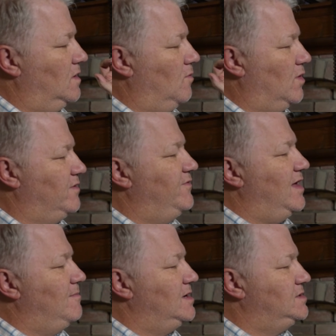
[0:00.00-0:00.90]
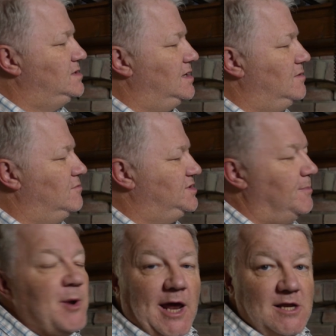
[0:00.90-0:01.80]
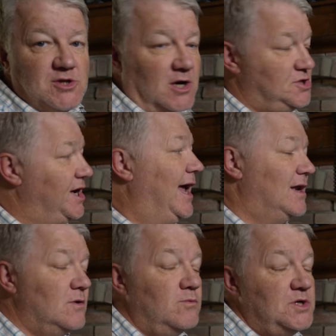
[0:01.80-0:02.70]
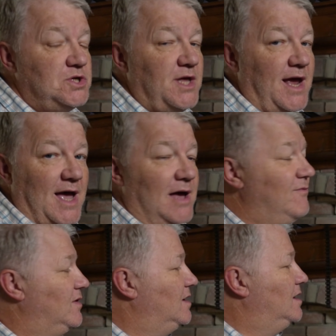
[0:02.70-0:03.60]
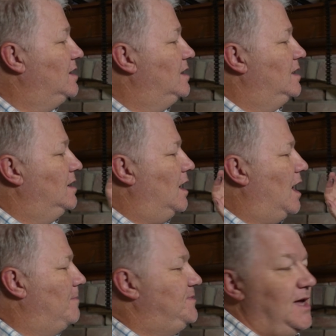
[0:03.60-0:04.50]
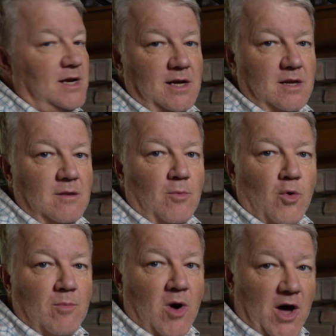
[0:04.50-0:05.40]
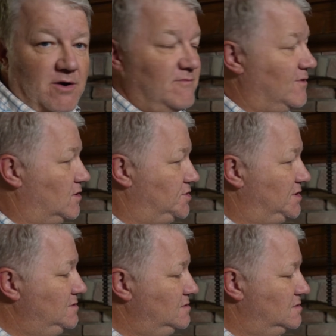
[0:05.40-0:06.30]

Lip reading: One of them is the reciprocating charging handle, which they have updated in the more modern version.